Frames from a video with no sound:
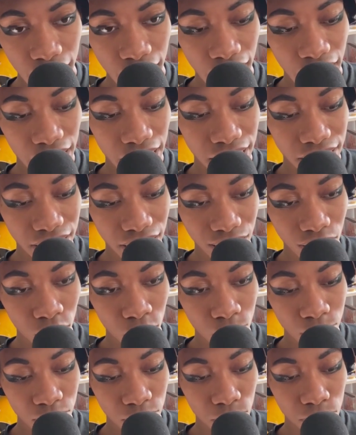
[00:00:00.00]
And I
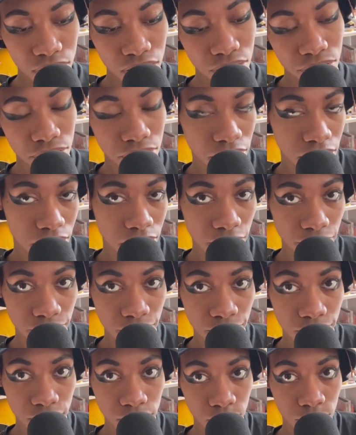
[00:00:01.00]
hope it was interesting enough
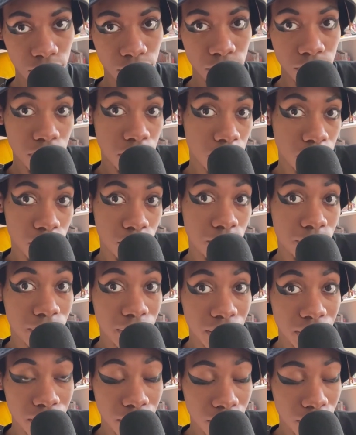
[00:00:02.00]
to where you stuck through the
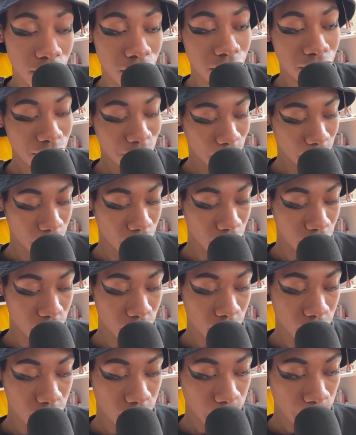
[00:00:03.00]
end
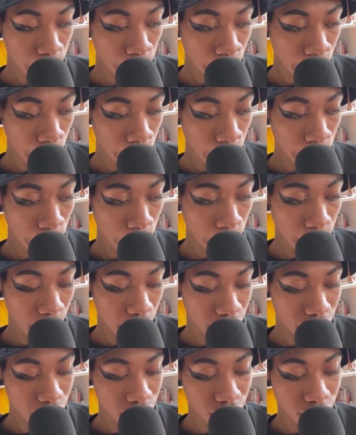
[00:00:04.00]
because
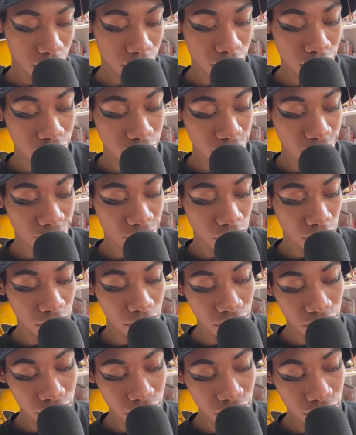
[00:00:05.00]
again th- this is
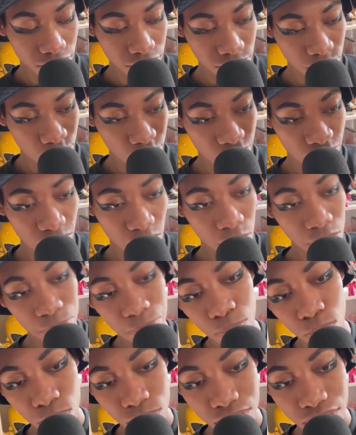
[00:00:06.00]
very this was a very
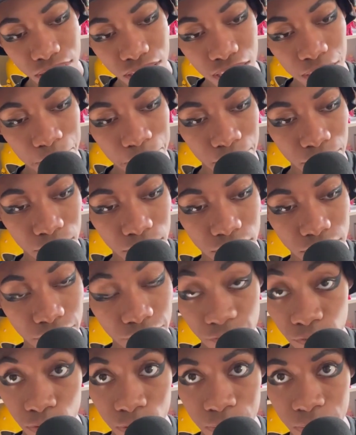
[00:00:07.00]
important time period
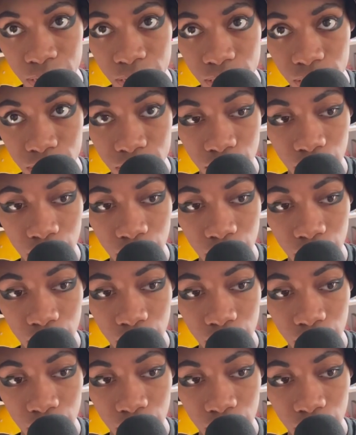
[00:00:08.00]
for me.